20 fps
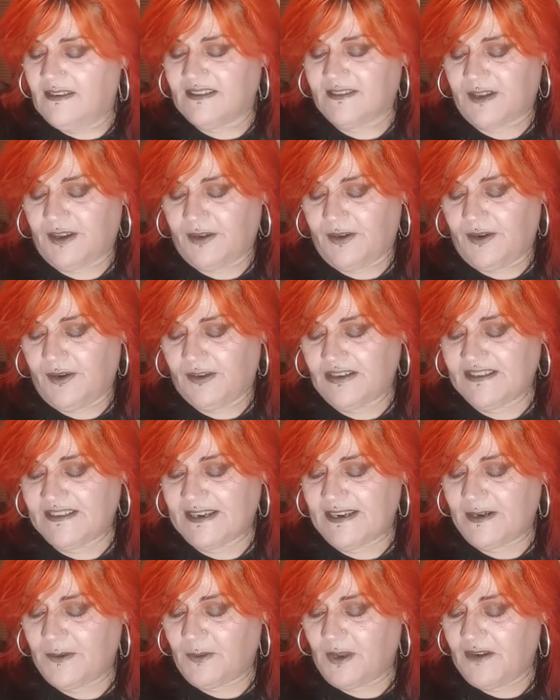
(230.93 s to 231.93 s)
So I
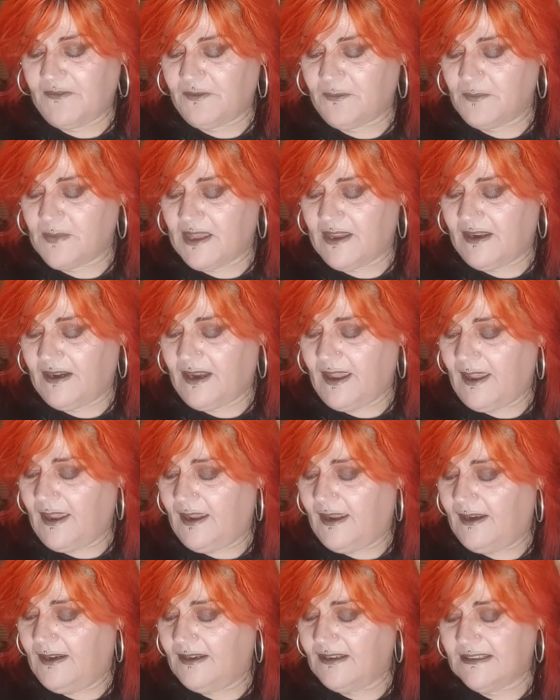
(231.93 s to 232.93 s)
stayed away from that,
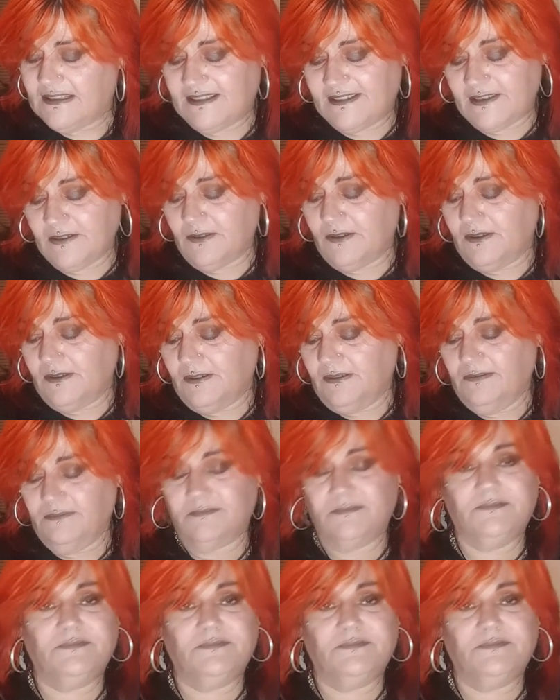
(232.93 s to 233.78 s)
and it's still